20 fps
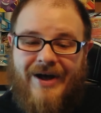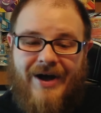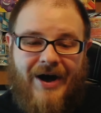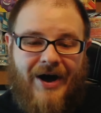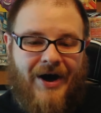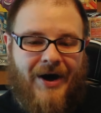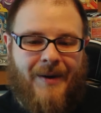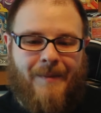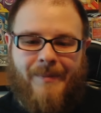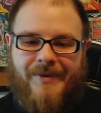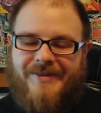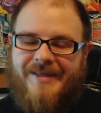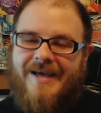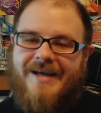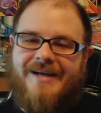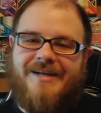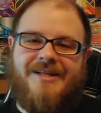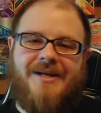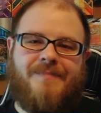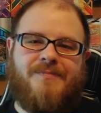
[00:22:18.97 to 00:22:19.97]
But they
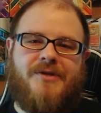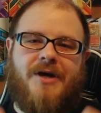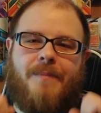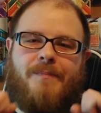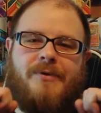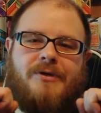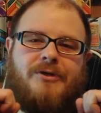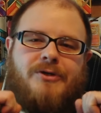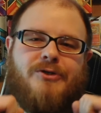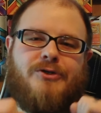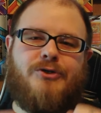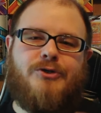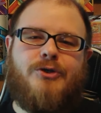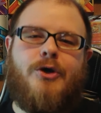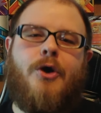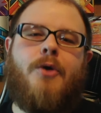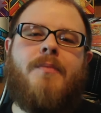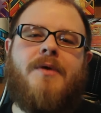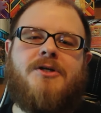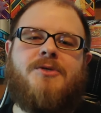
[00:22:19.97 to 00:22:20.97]
ended up dumping
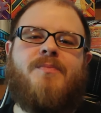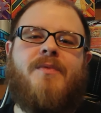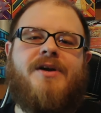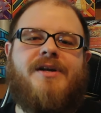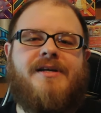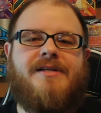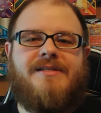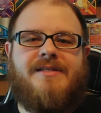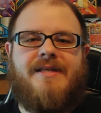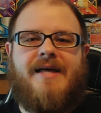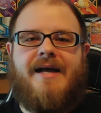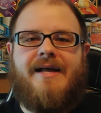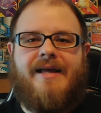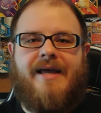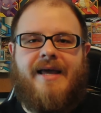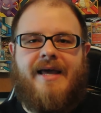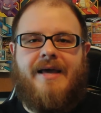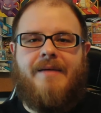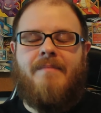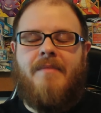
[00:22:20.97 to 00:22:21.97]
so much money into that
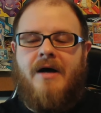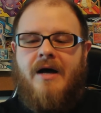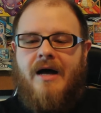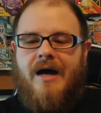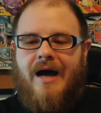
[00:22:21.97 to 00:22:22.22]
game,